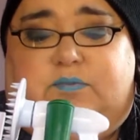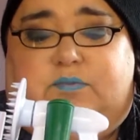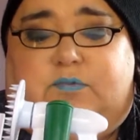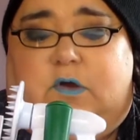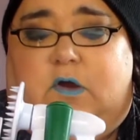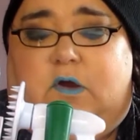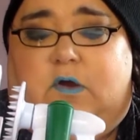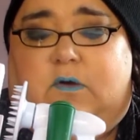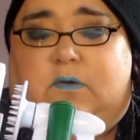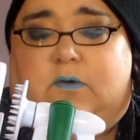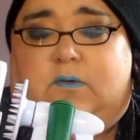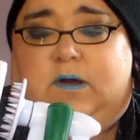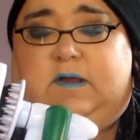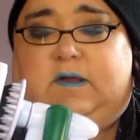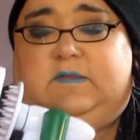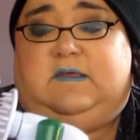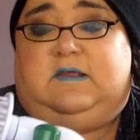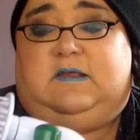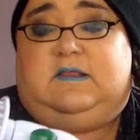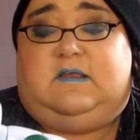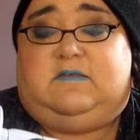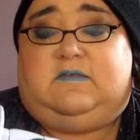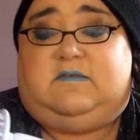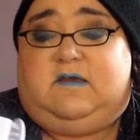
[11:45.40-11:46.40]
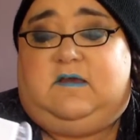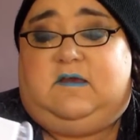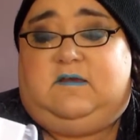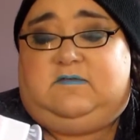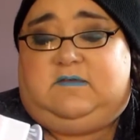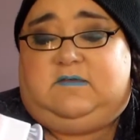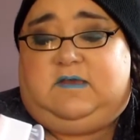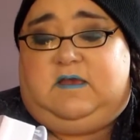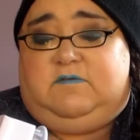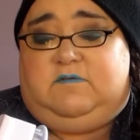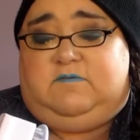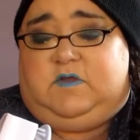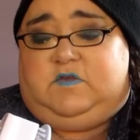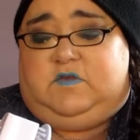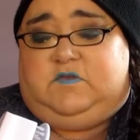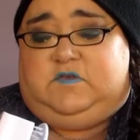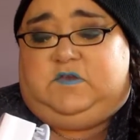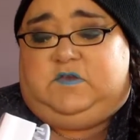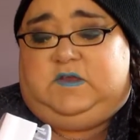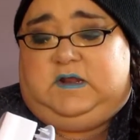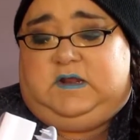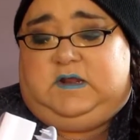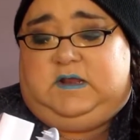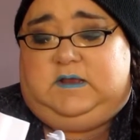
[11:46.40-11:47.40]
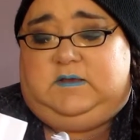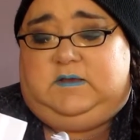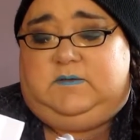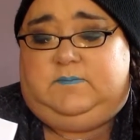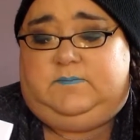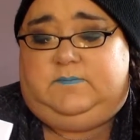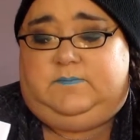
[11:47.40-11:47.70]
Pro. I think that's how I say it, Vegetiti.